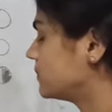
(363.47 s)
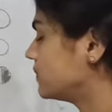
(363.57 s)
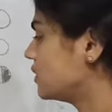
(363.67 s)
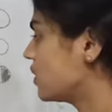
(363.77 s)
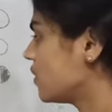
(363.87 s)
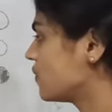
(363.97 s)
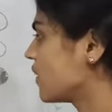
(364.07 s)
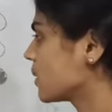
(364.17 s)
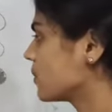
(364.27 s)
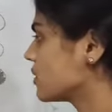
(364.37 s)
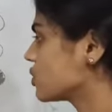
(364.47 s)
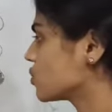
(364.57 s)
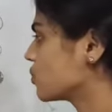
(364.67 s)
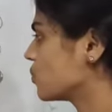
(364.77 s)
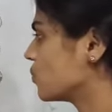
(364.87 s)
nerve
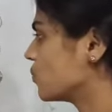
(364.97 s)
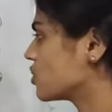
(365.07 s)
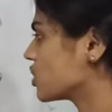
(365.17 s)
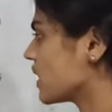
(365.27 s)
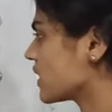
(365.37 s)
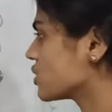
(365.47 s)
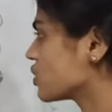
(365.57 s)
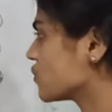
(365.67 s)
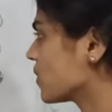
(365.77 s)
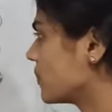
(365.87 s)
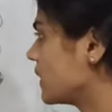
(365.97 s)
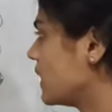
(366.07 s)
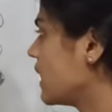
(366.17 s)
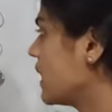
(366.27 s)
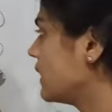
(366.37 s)
fibers which arises from
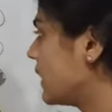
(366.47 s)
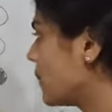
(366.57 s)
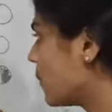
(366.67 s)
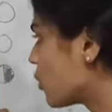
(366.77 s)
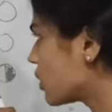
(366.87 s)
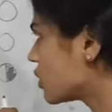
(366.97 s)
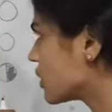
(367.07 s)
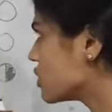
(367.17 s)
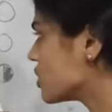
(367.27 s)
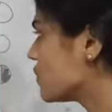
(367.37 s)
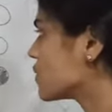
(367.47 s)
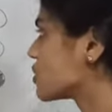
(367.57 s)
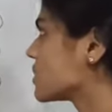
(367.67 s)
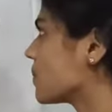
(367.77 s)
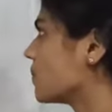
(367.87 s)
the temporal region, which
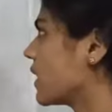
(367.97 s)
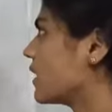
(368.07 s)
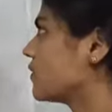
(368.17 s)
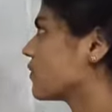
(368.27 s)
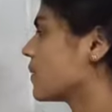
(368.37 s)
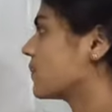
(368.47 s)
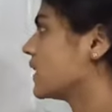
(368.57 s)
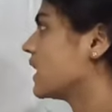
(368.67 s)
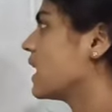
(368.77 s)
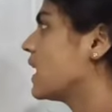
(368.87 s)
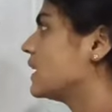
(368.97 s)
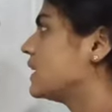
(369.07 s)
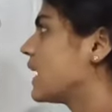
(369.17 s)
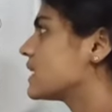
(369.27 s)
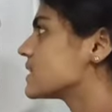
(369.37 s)
is supplied from the
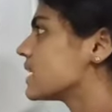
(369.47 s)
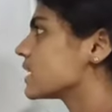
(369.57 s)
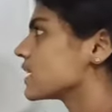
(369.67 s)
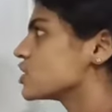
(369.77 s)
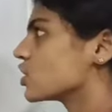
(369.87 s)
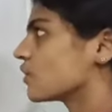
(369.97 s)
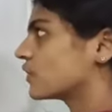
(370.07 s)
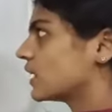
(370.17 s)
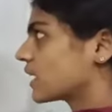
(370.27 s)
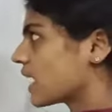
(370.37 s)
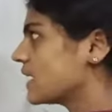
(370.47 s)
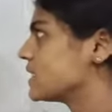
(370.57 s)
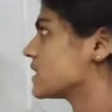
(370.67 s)
nasal region of the right